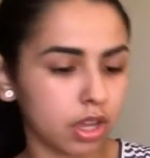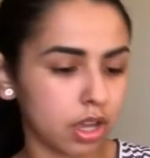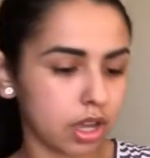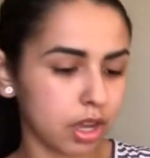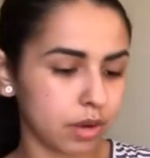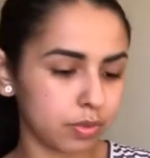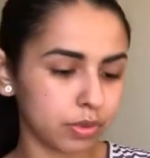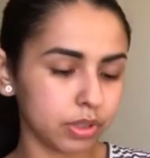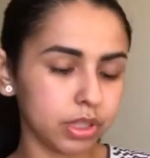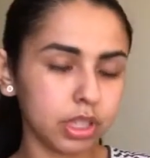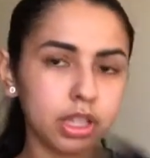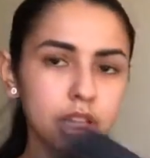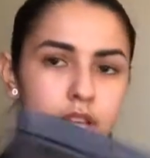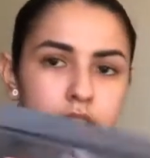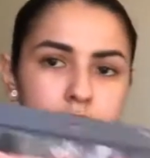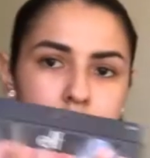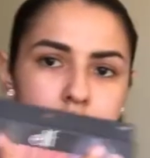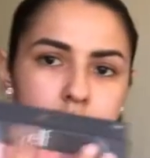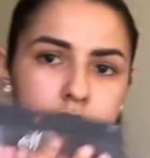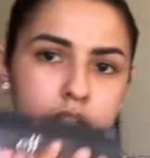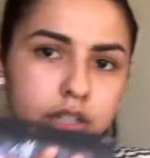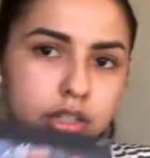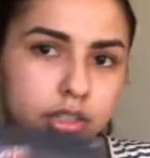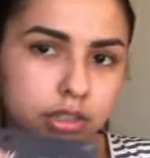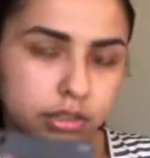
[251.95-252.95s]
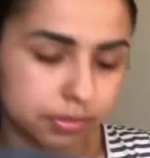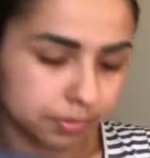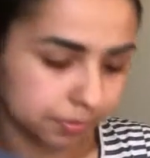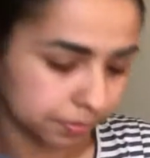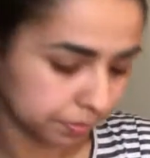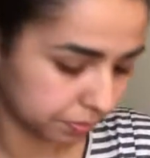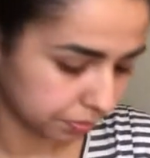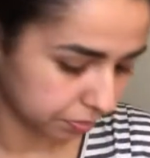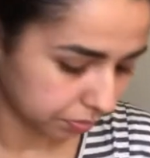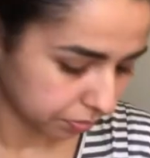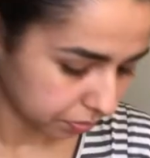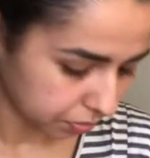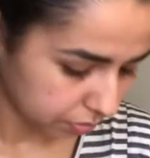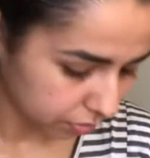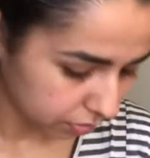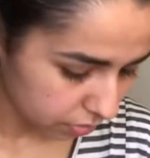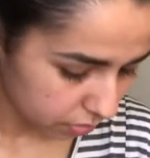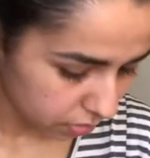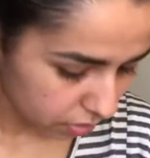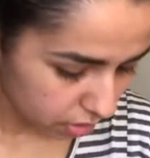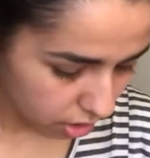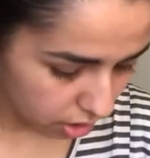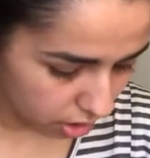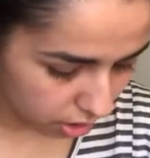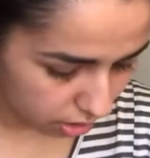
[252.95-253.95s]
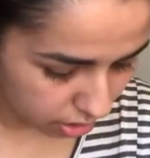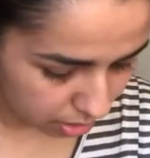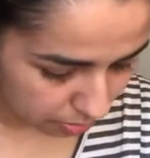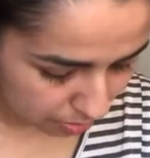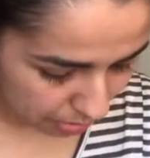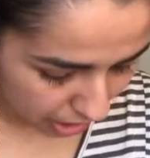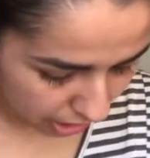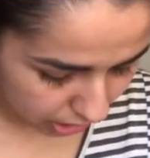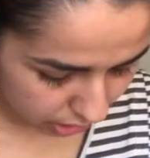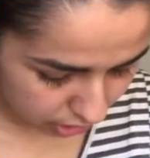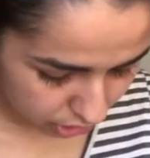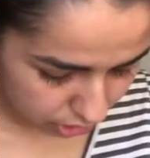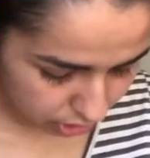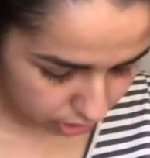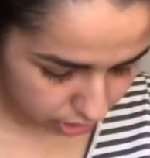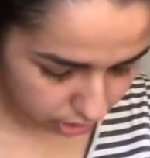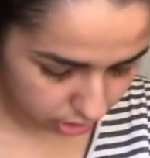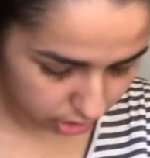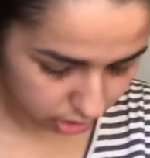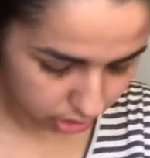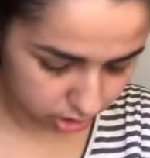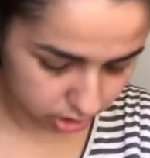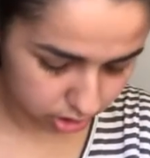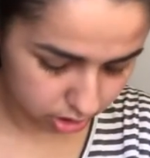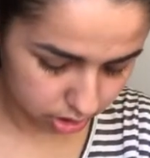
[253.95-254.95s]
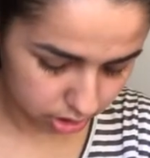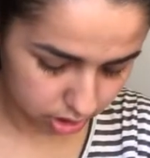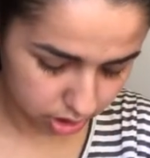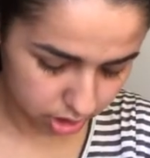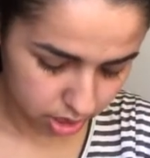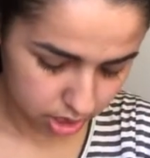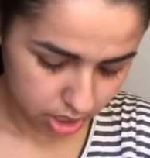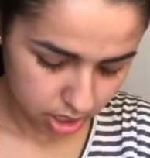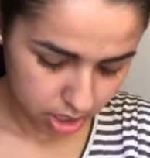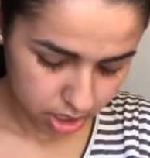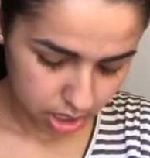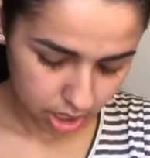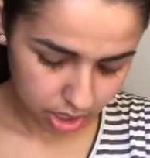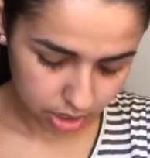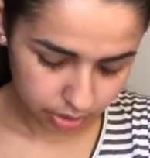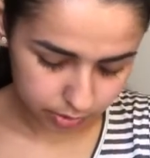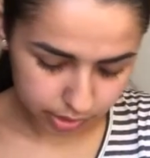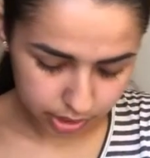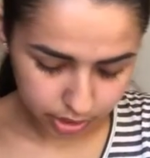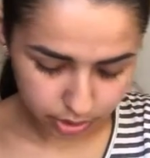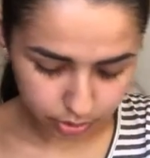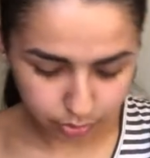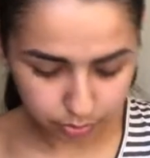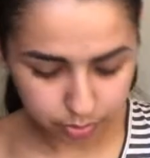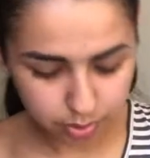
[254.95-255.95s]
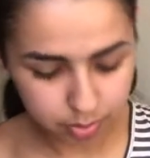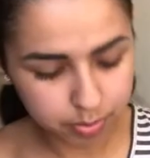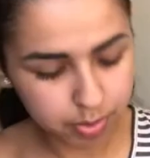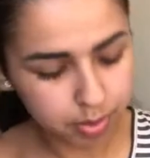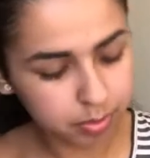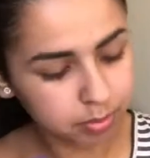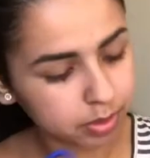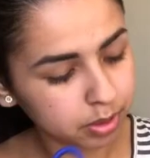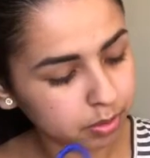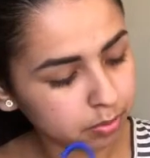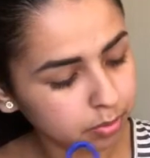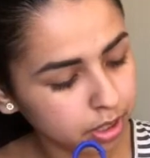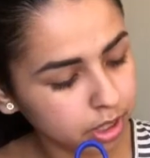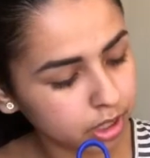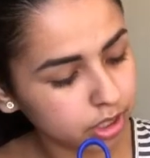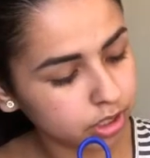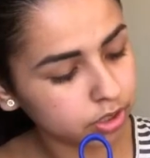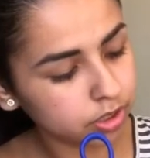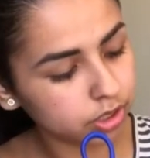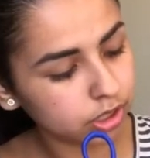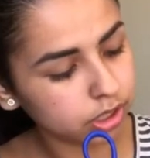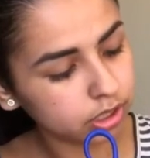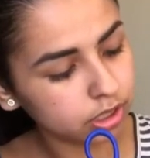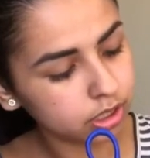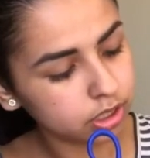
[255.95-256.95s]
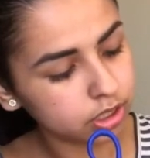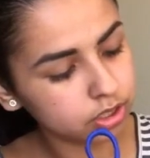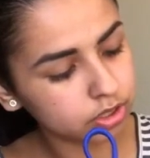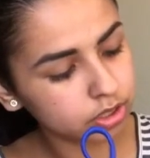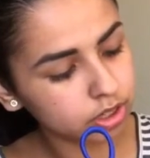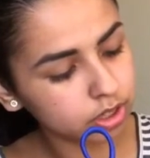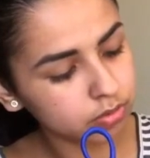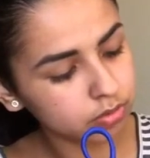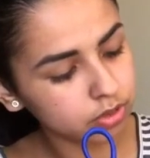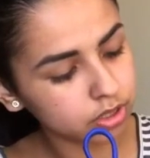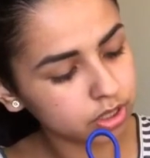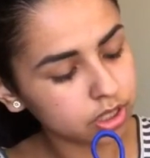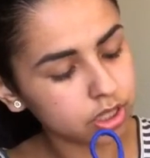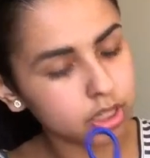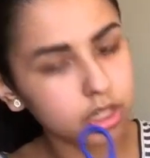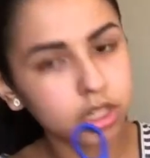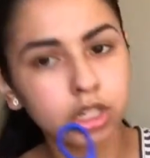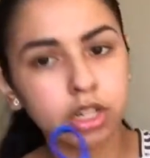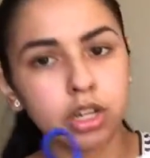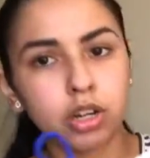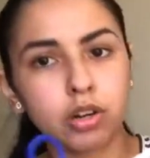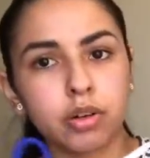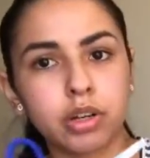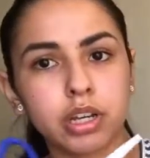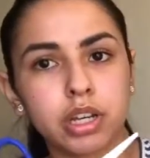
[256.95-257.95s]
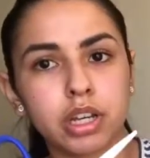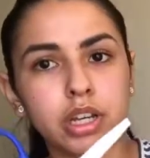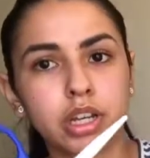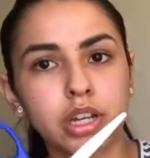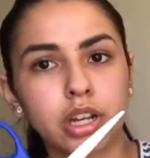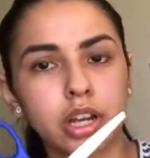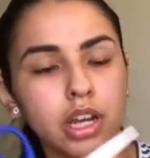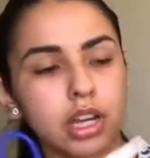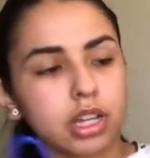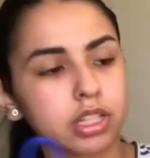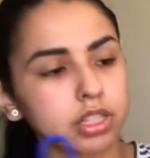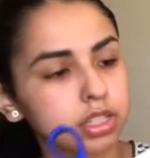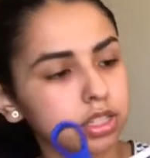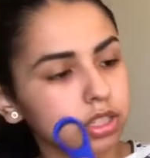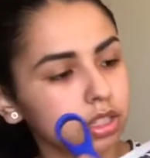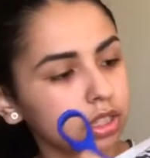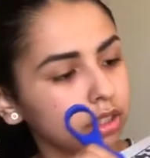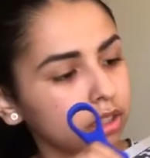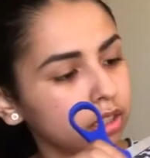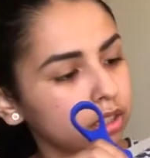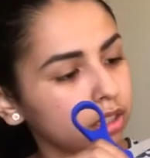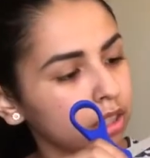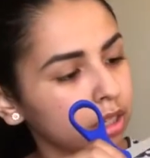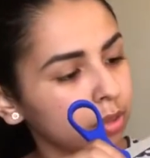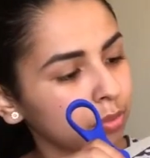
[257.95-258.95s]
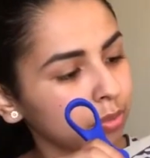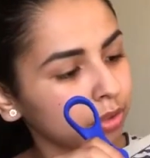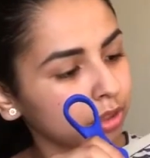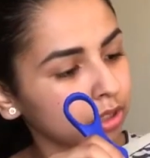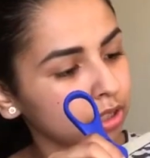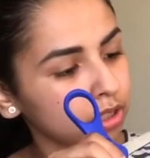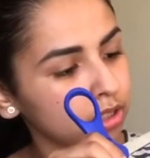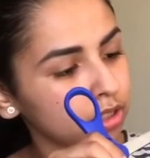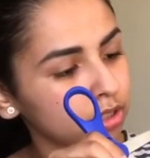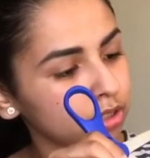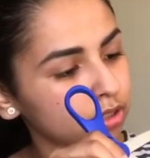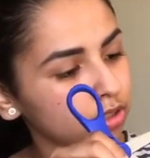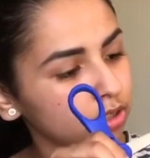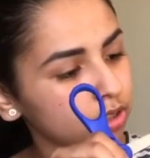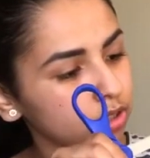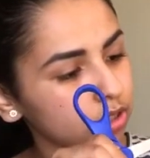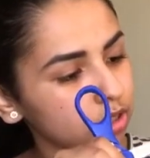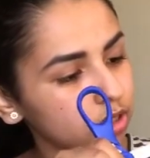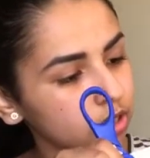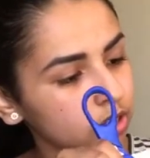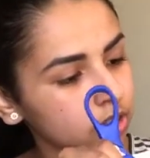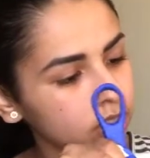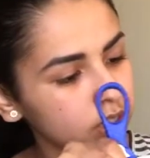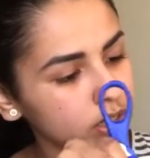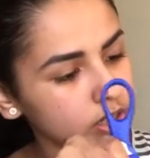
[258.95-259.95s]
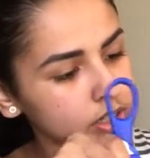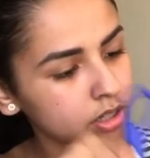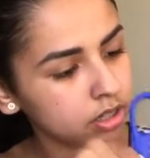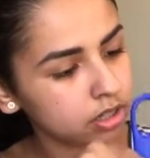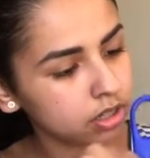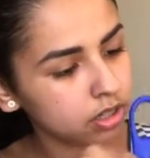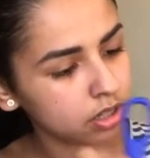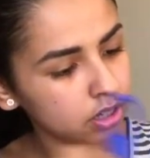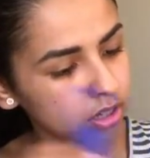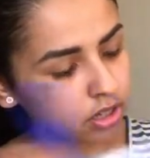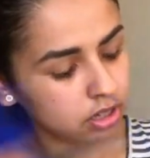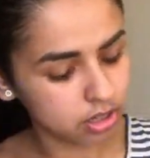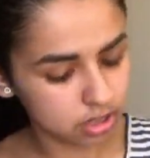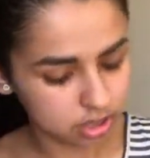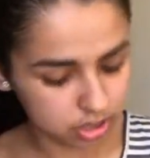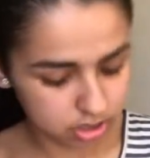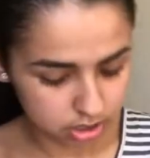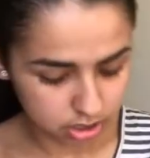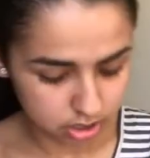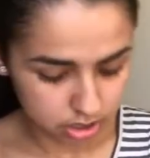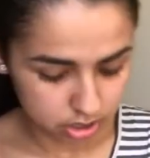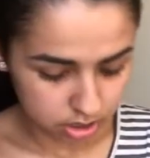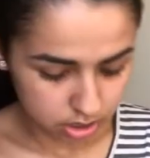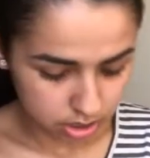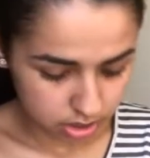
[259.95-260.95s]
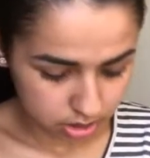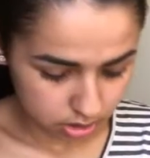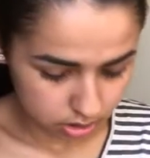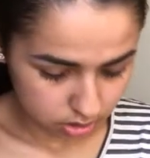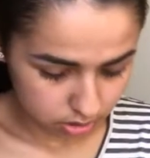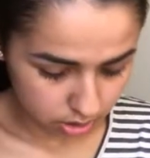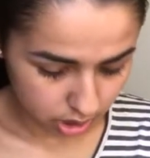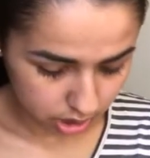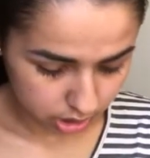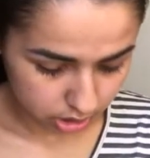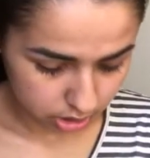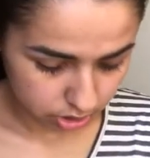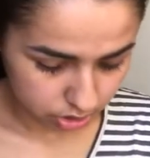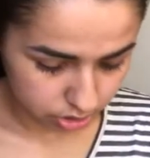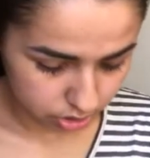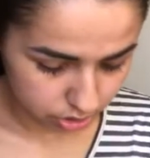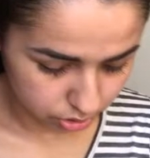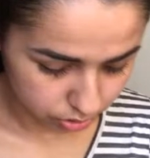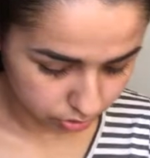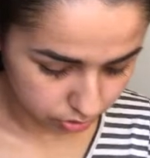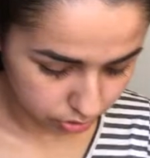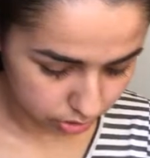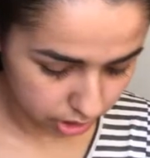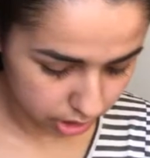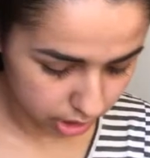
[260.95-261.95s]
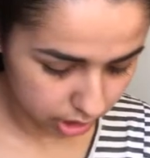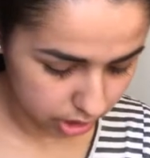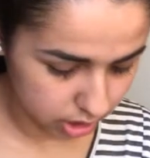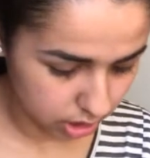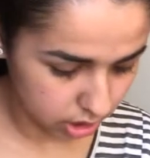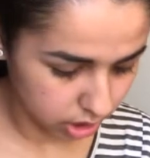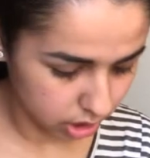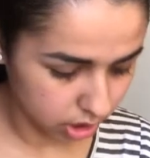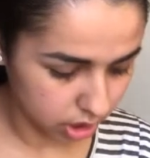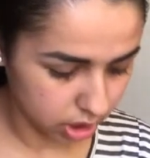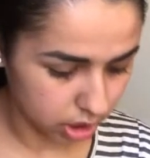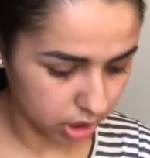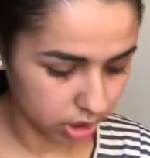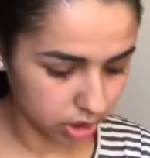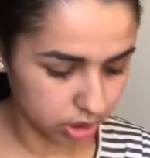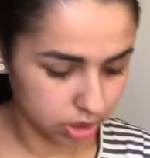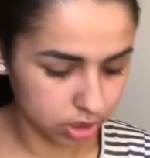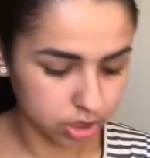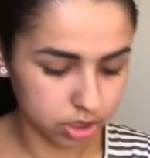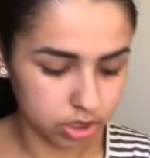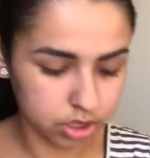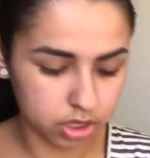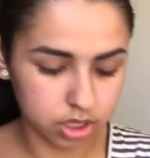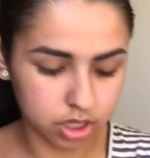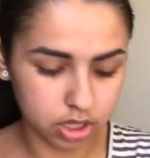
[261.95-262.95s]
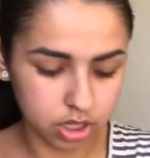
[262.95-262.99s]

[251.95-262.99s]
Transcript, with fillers: I really like um, the packaging on this. I don't want to rip up the box or anything, so I'm just going to go ahead and slit the tape with the scissors so I can show you guys the colors.